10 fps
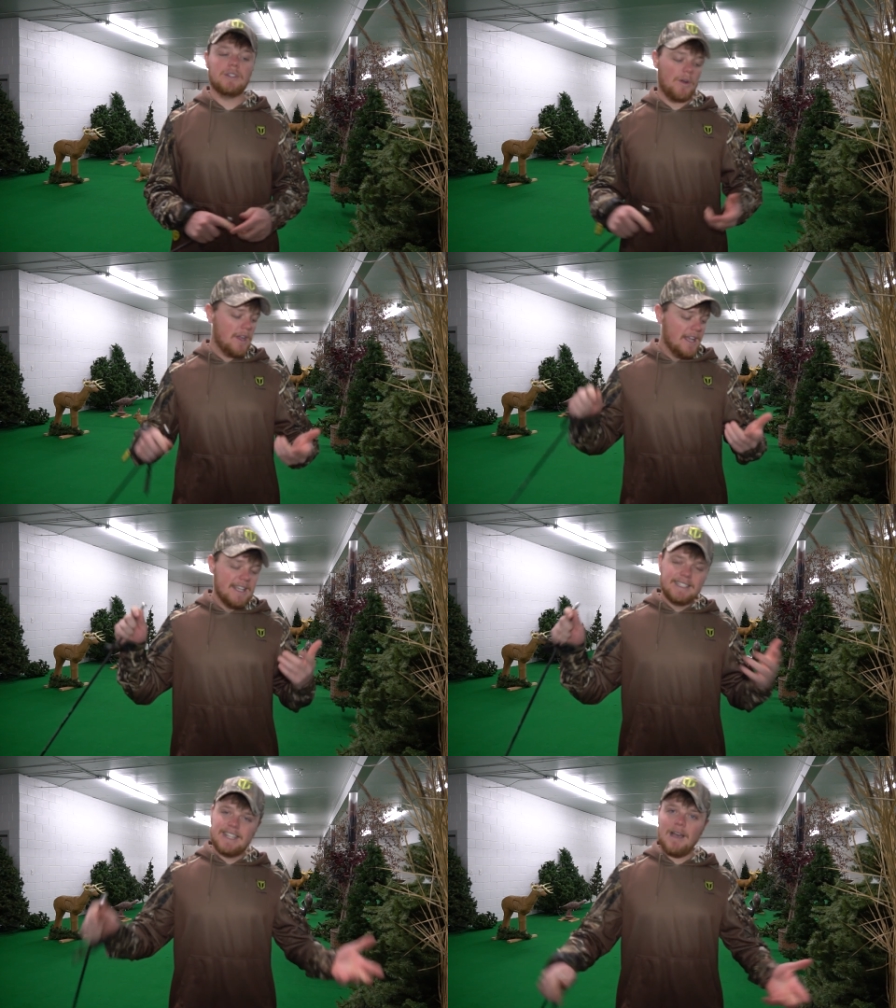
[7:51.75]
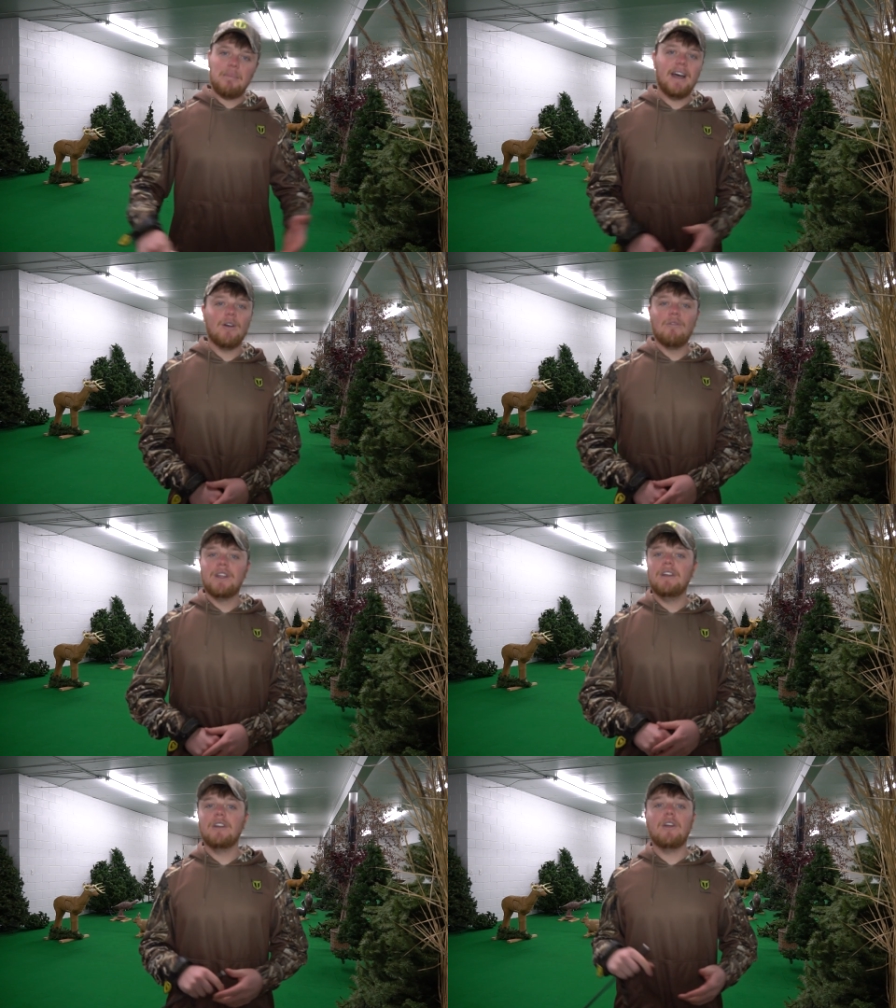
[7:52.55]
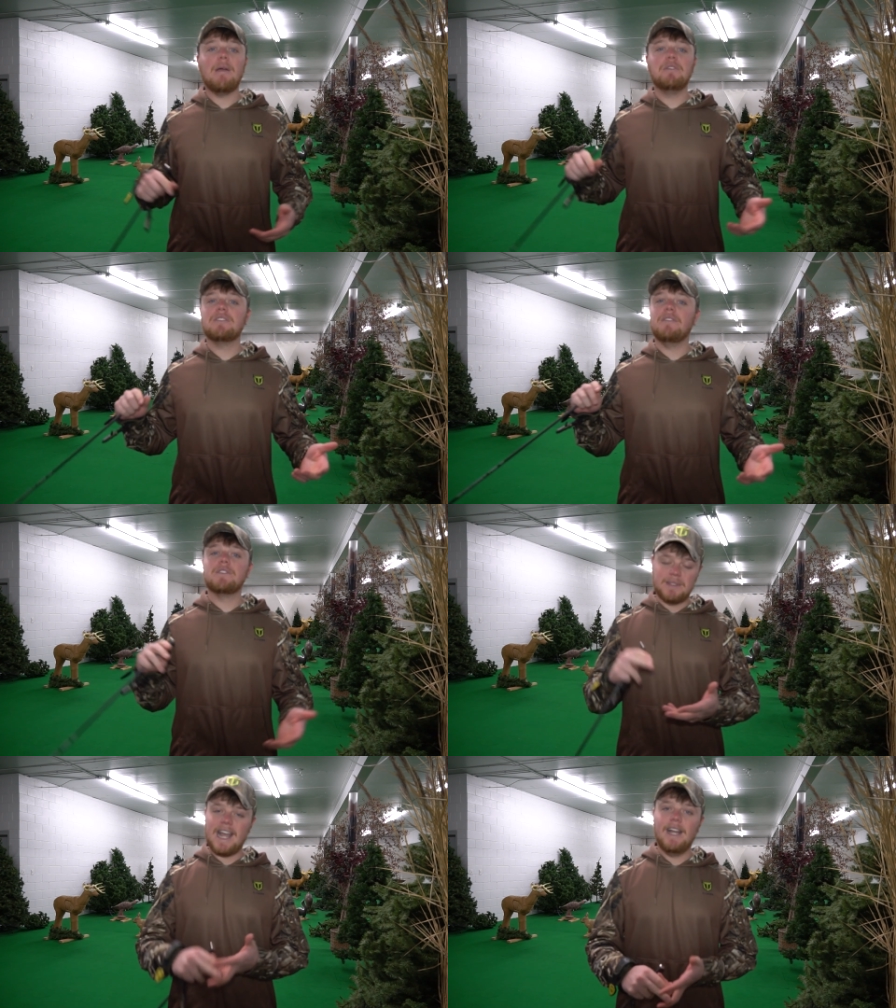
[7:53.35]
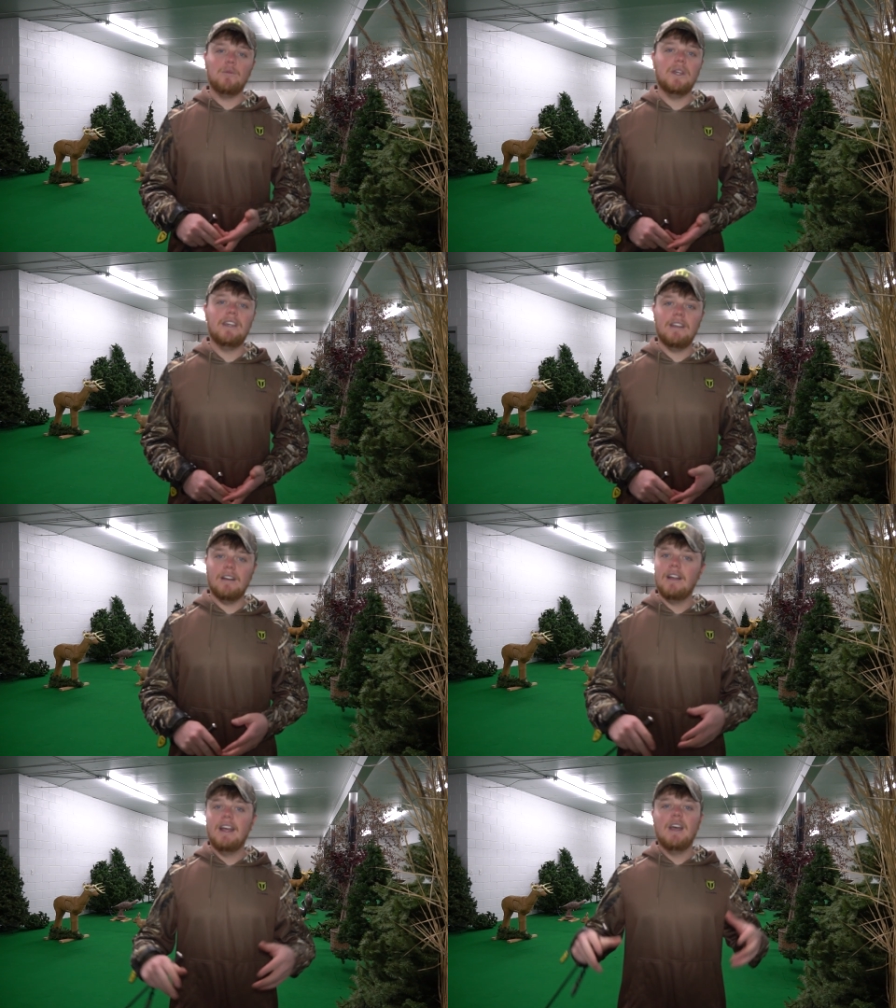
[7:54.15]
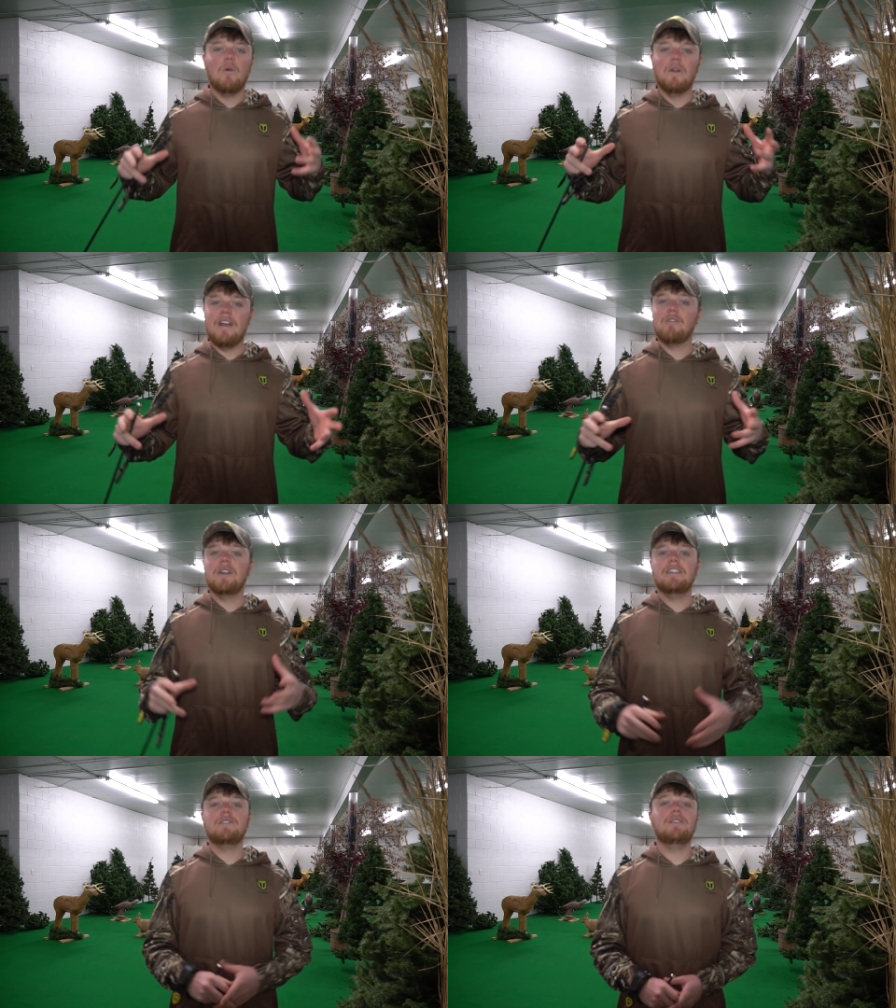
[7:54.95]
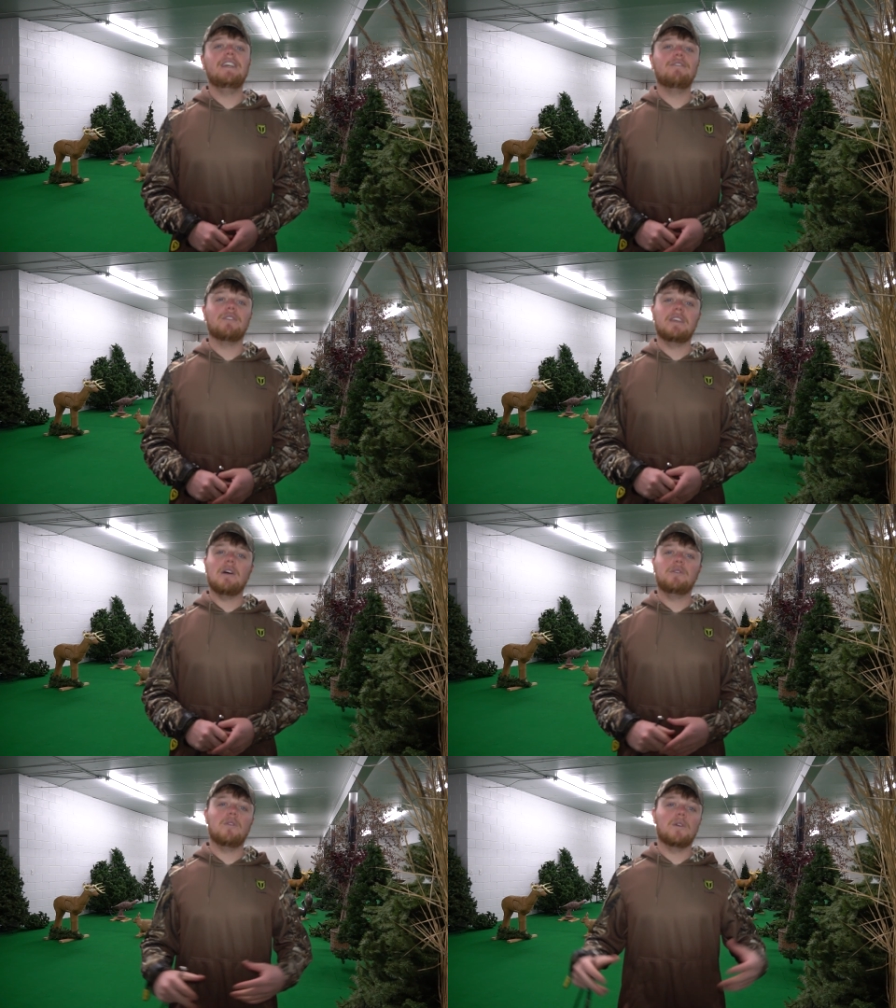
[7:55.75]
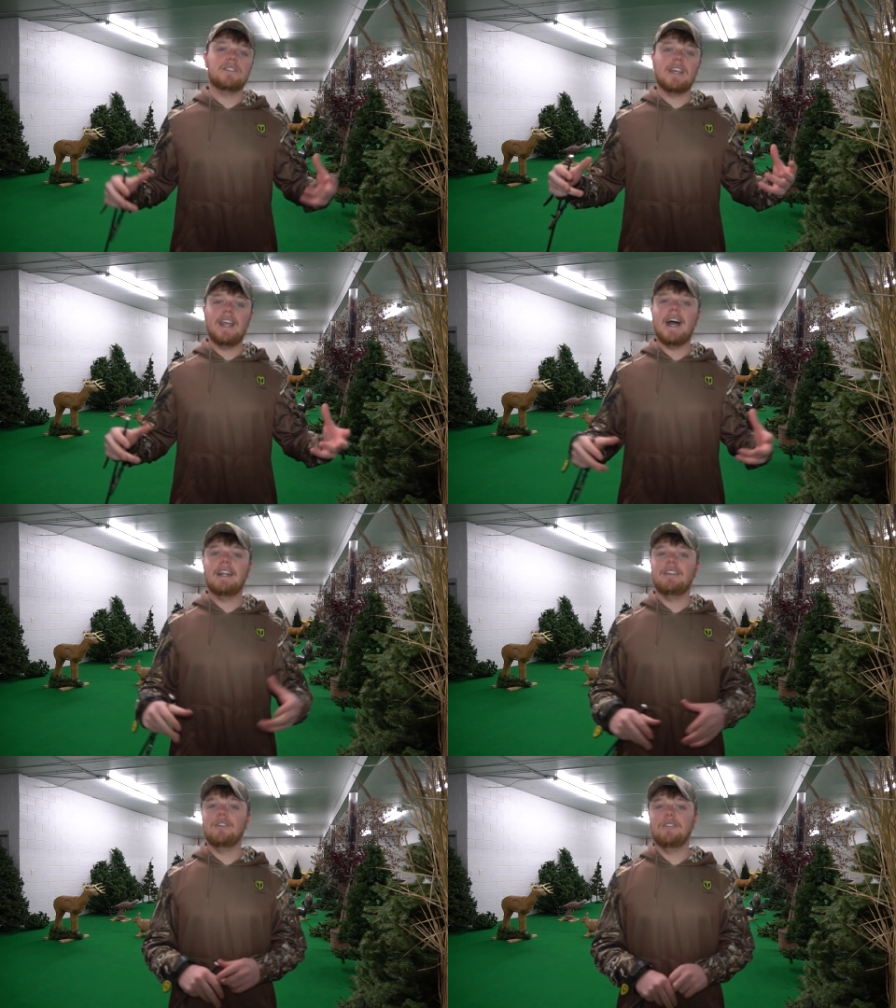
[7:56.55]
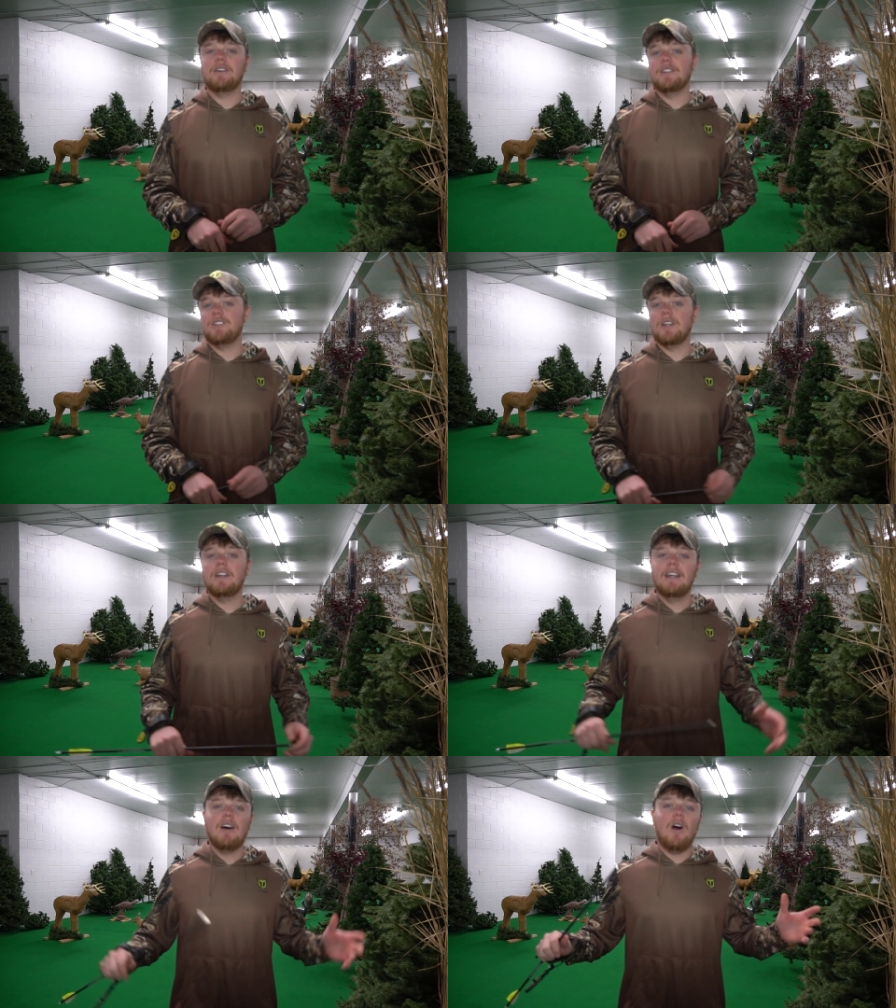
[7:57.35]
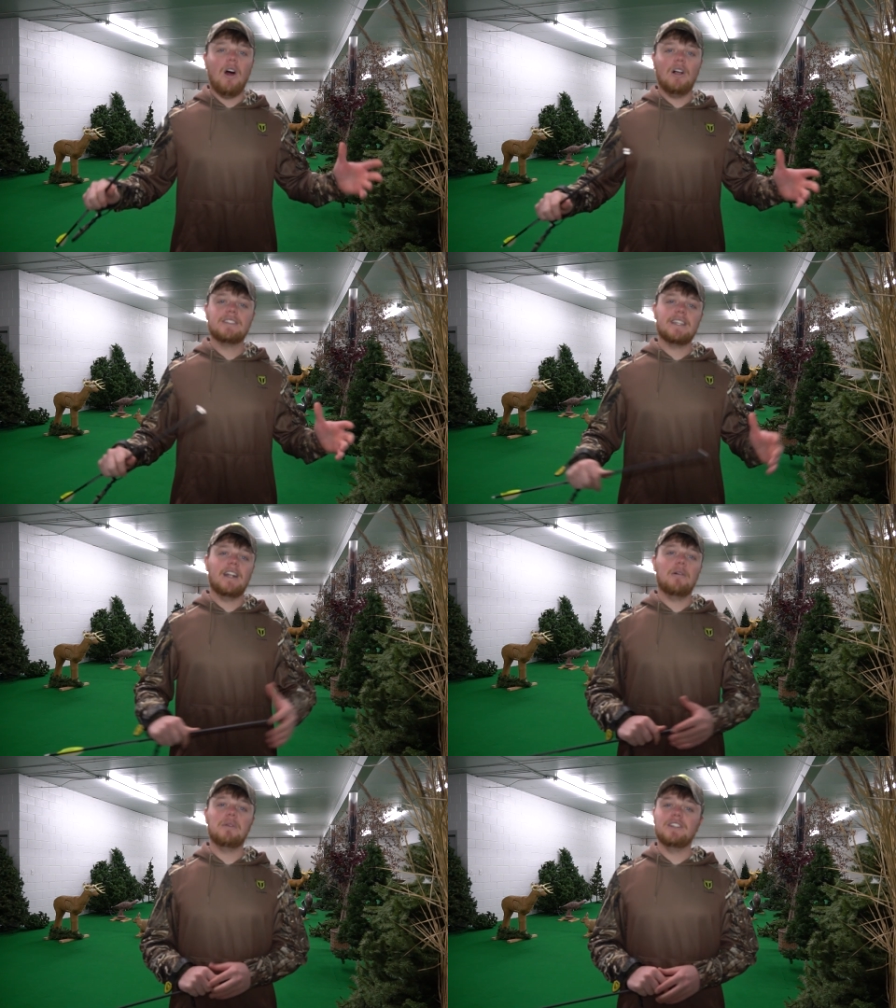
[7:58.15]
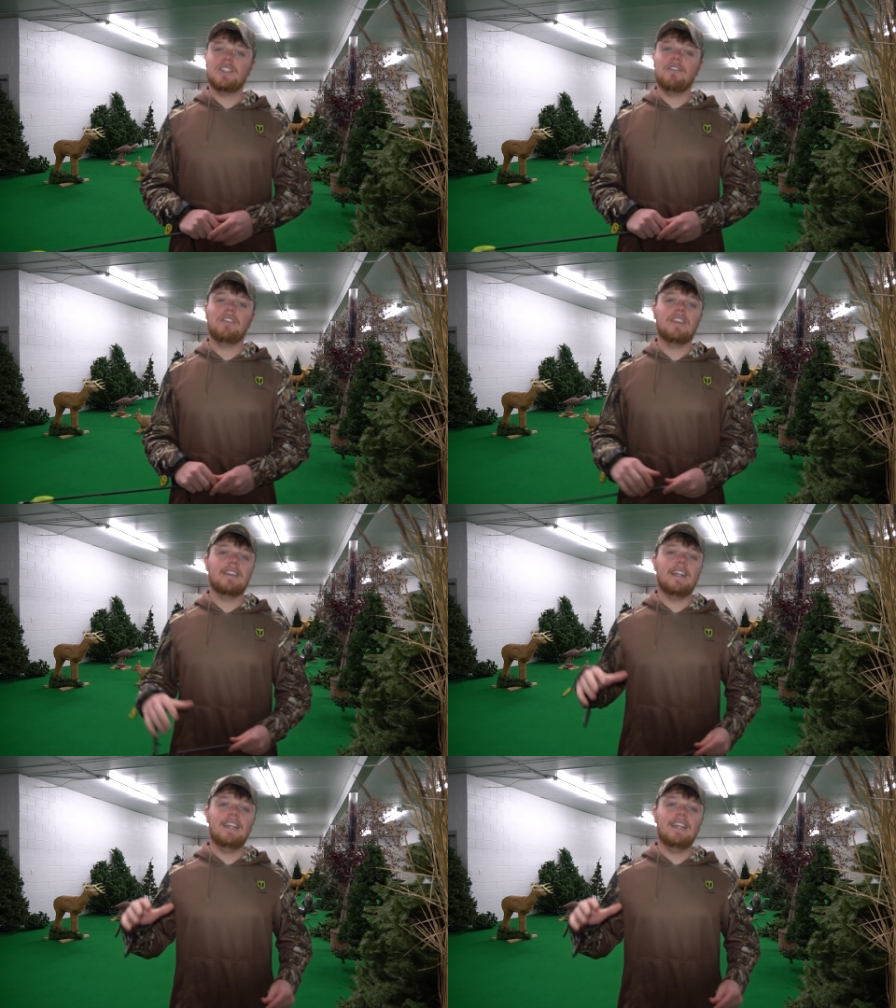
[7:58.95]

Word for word: So stop on over here, grab yourself some TideWe gear, whatever it is you need for the outdoors, they got it here. They'll get you all set up, get you everything they